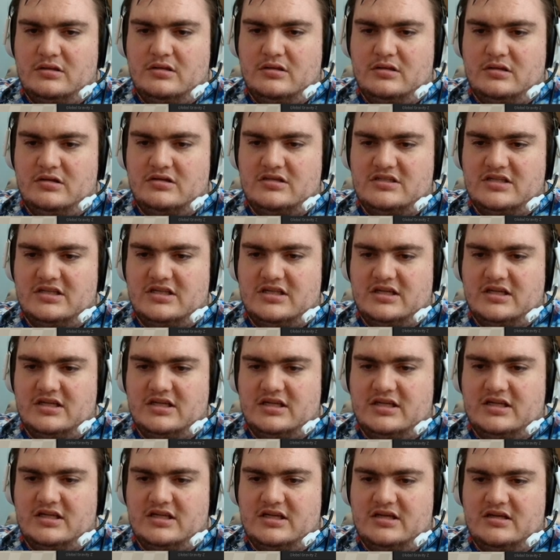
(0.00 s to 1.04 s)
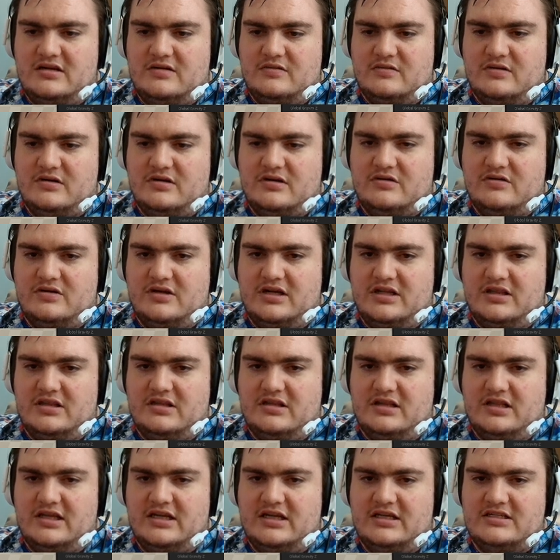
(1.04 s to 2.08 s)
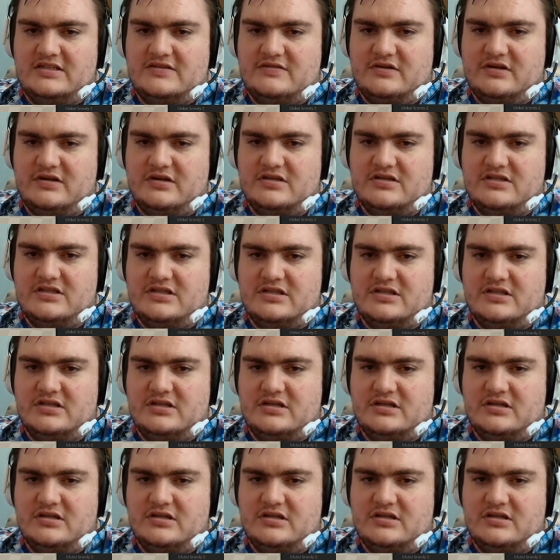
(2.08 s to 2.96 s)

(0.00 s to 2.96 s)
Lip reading: There's that. We're going to create the legs first.